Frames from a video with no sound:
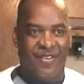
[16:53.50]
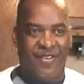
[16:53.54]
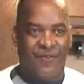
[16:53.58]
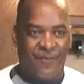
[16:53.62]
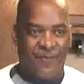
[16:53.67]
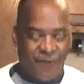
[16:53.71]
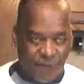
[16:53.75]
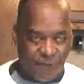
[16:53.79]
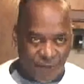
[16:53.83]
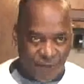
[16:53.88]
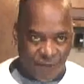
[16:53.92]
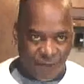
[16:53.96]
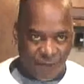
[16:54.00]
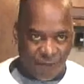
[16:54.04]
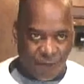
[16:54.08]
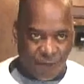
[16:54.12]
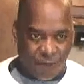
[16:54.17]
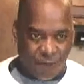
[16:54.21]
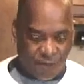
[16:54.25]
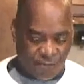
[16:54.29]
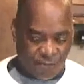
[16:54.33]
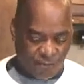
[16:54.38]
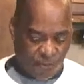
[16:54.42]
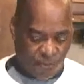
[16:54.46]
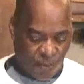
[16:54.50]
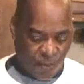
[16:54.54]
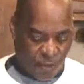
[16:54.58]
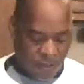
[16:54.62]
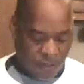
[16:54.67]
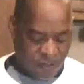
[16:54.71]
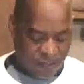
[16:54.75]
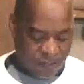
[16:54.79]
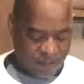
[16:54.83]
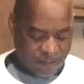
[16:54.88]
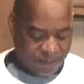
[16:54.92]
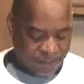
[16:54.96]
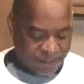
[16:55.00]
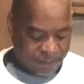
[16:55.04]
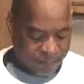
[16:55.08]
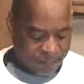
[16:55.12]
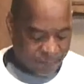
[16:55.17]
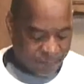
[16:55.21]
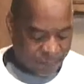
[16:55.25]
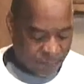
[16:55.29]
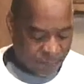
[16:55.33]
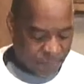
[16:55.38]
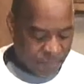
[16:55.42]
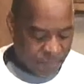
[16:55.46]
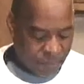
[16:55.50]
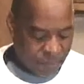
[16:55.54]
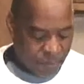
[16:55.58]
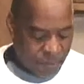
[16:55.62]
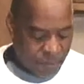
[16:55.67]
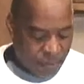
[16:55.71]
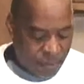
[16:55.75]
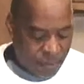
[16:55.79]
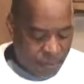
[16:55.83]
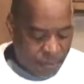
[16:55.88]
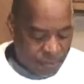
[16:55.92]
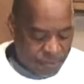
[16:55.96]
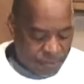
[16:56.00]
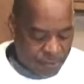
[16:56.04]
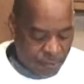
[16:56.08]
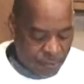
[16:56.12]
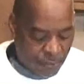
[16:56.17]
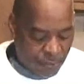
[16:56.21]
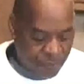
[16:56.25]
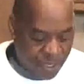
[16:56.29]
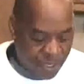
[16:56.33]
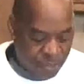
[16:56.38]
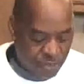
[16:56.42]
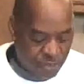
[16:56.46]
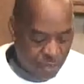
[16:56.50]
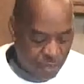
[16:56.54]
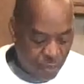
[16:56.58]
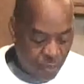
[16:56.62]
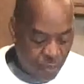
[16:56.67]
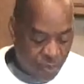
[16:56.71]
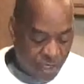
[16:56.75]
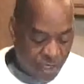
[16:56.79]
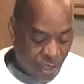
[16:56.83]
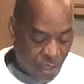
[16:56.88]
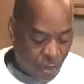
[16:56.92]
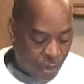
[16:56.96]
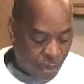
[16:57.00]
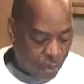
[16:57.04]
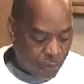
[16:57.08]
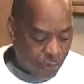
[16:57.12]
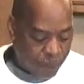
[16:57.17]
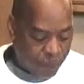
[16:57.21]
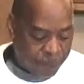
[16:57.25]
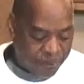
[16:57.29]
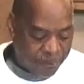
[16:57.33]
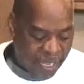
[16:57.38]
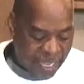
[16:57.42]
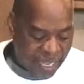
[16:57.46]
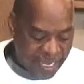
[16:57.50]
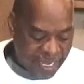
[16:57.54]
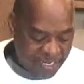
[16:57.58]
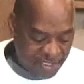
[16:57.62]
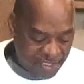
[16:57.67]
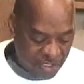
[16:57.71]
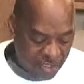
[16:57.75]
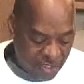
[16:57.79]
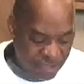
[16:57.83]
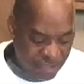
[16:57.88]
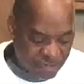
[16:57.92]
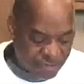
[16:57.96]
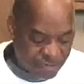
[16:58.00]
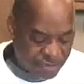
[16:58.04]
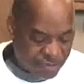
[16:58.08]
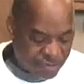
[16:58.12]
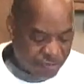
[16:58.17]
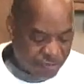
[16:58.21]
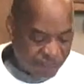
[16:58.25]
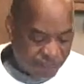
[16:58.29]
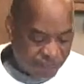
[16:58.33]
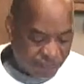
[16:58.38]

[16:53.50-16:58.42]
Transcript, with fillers: for the crosswalk. So that you can, all patience